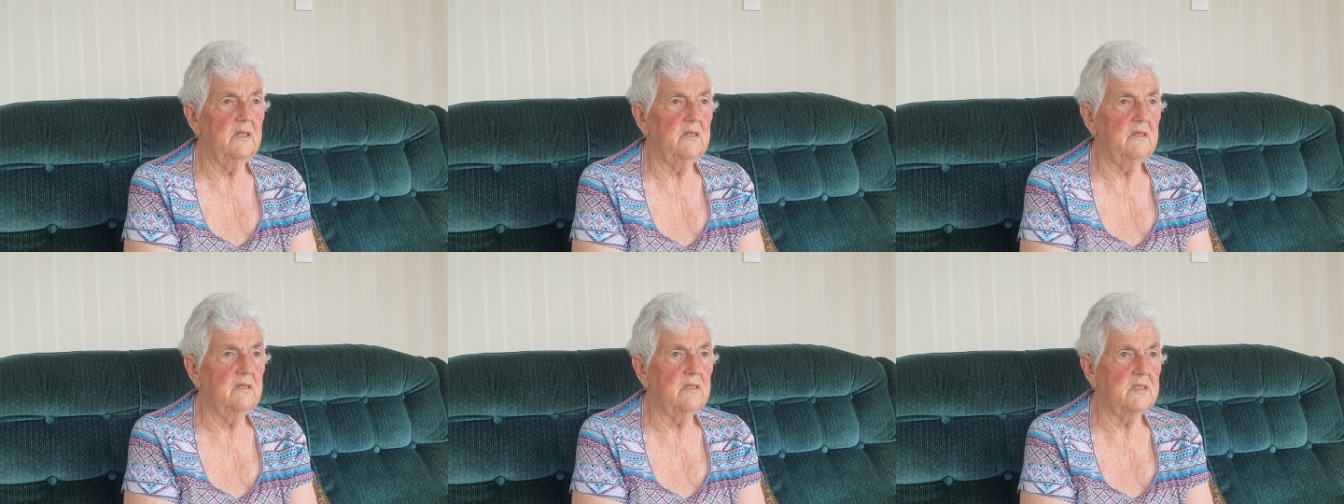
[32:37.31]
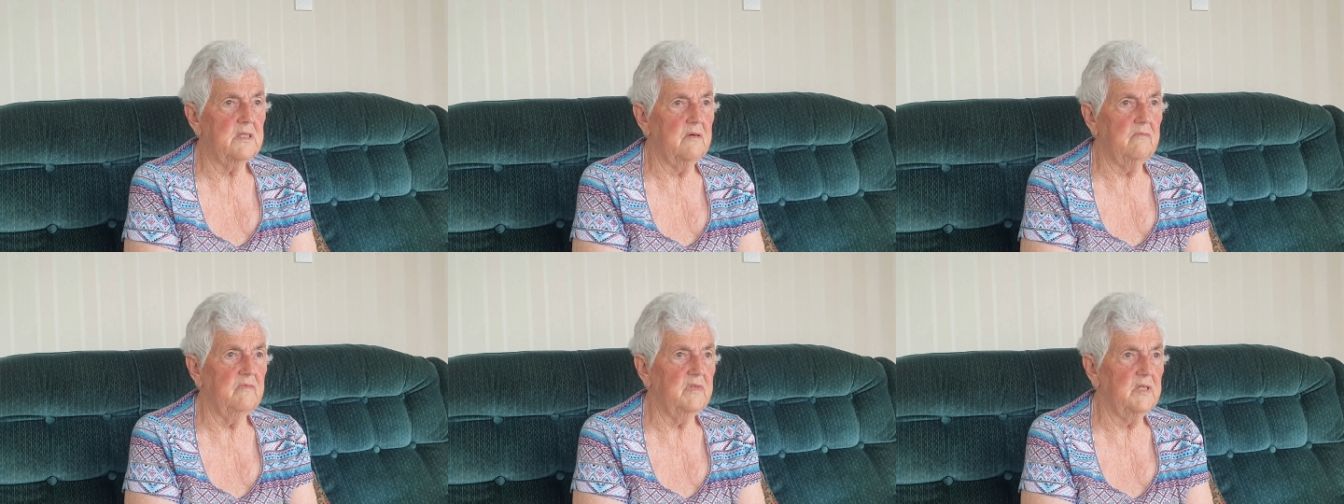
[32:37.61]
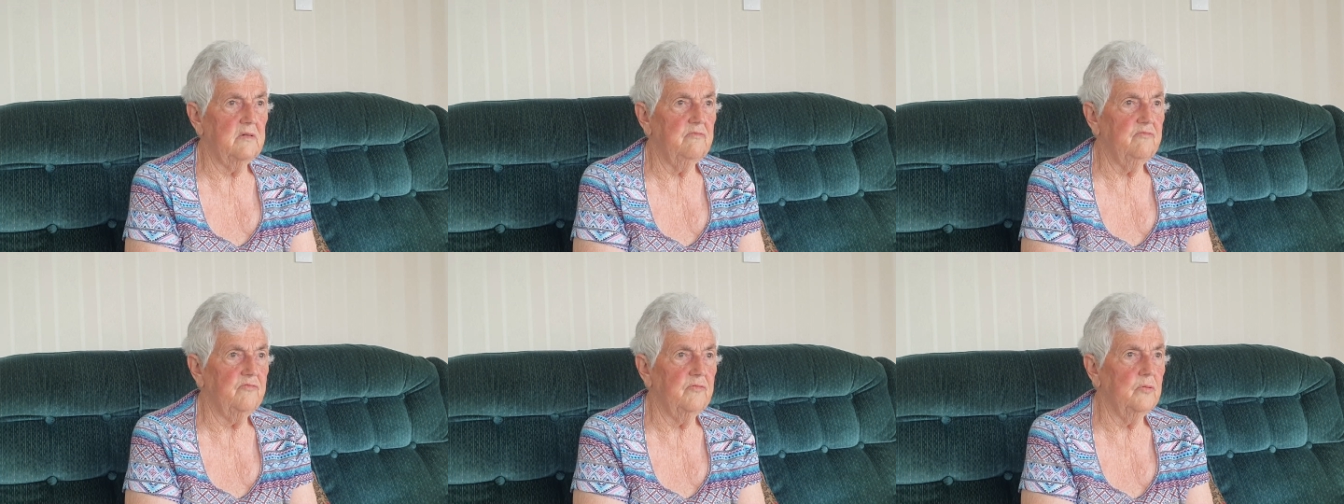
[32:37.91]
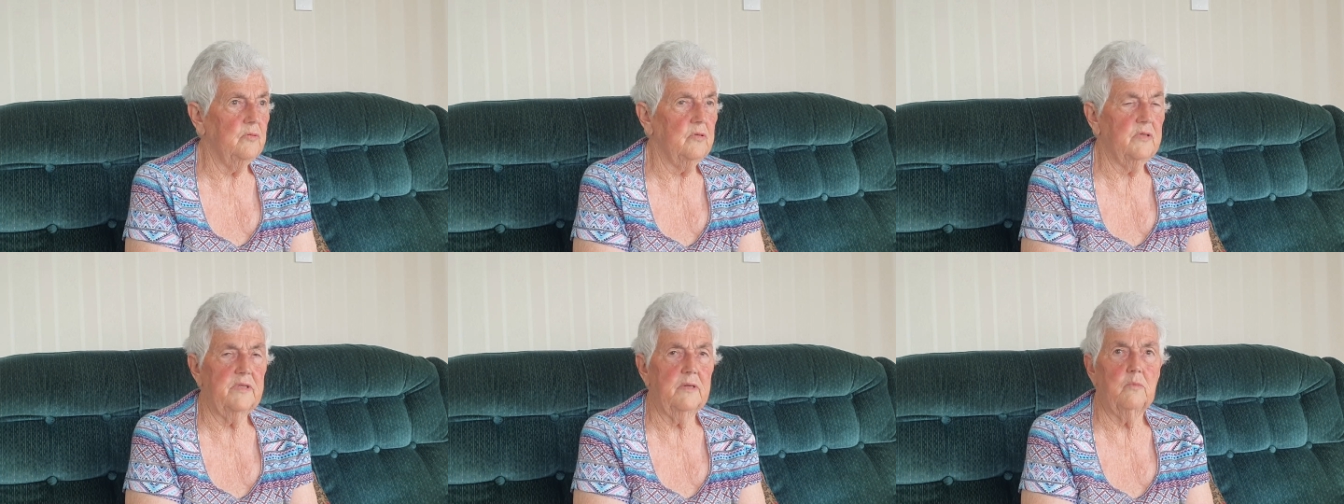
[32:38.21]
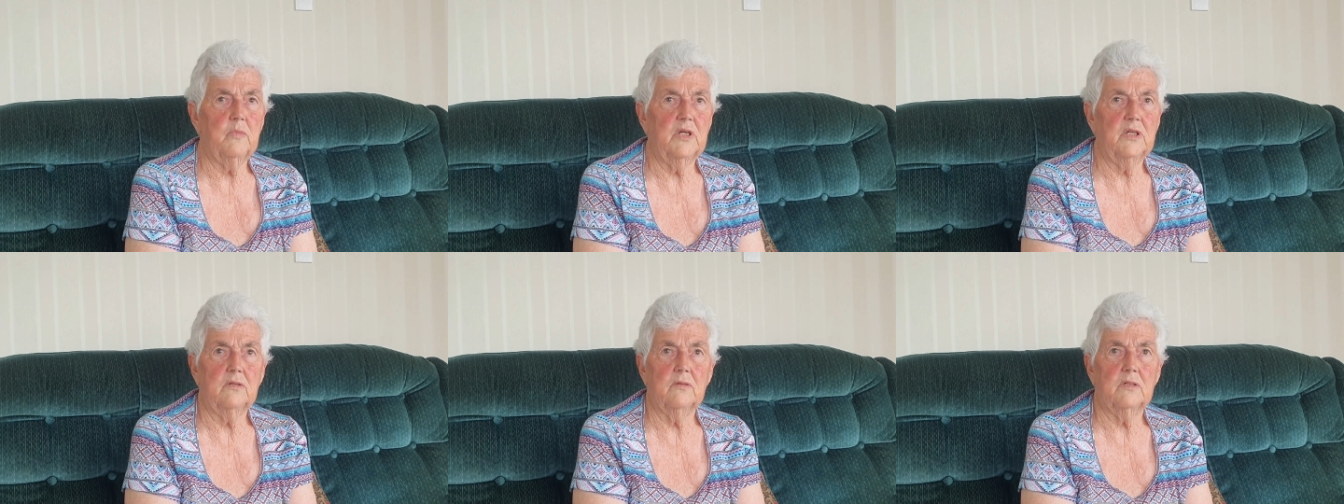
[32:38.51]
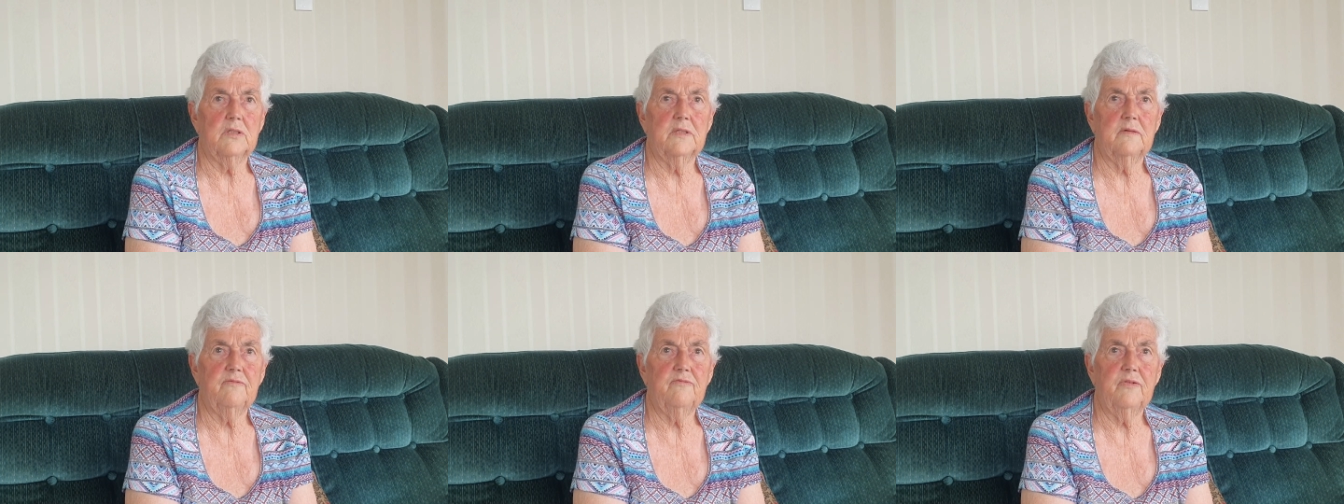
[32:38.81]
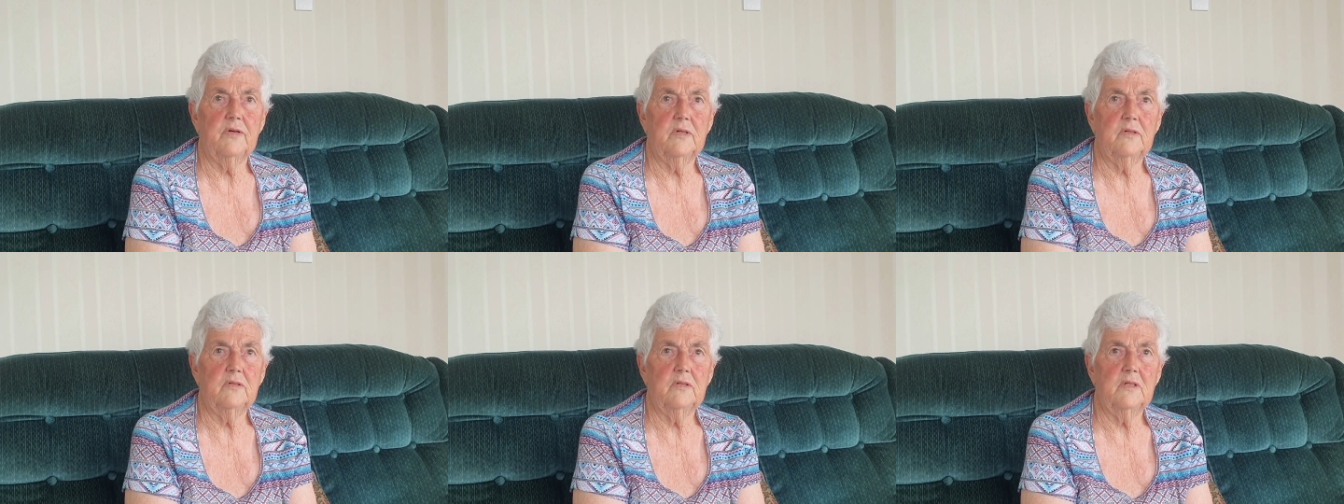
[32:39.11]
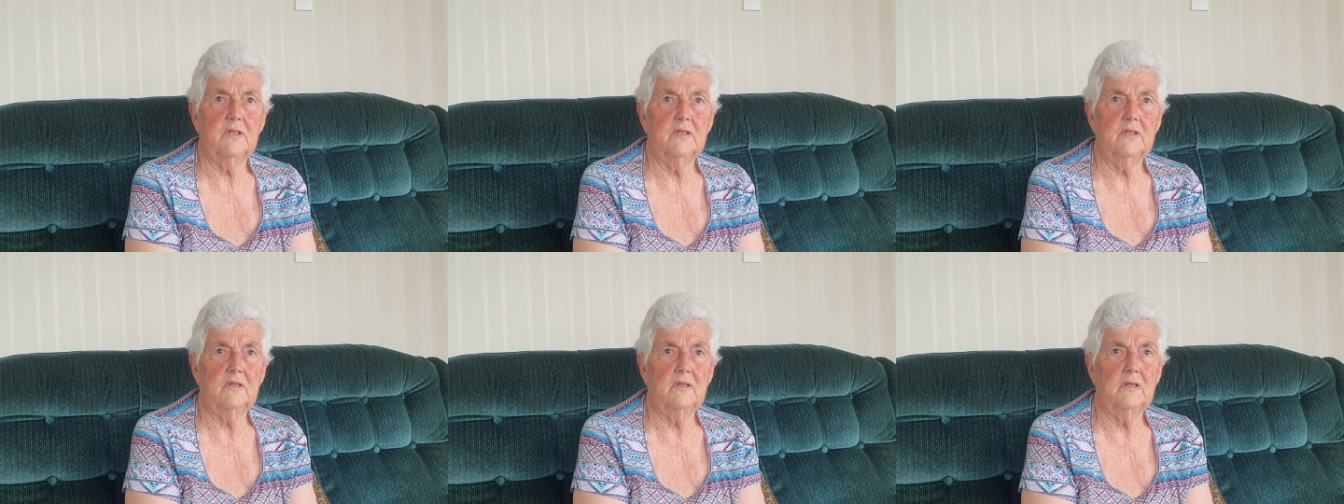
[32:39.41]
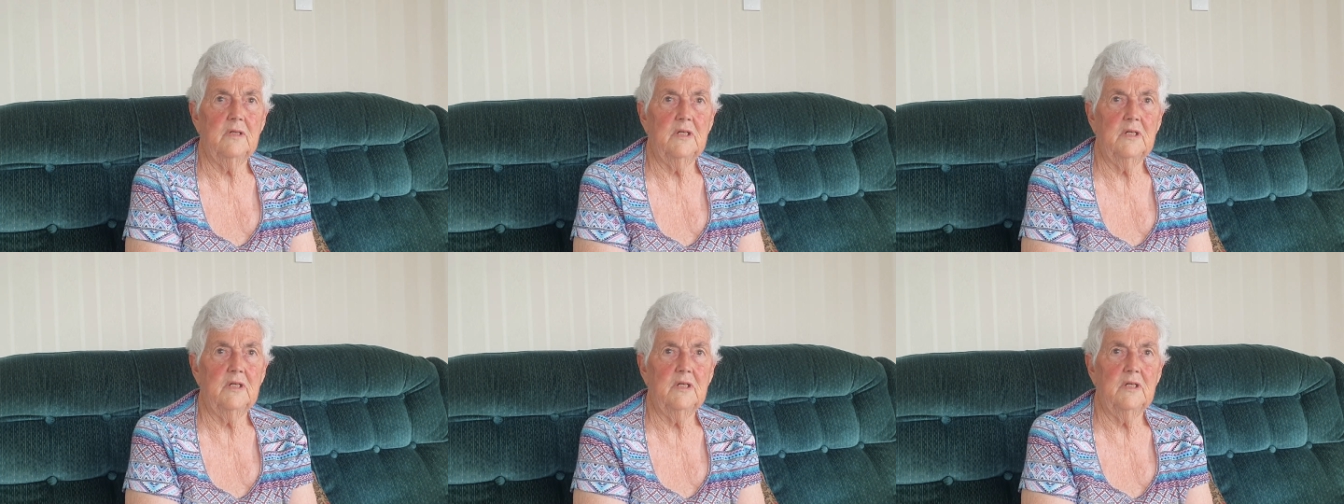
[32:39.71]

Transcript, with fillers: 74 that we got the phone on.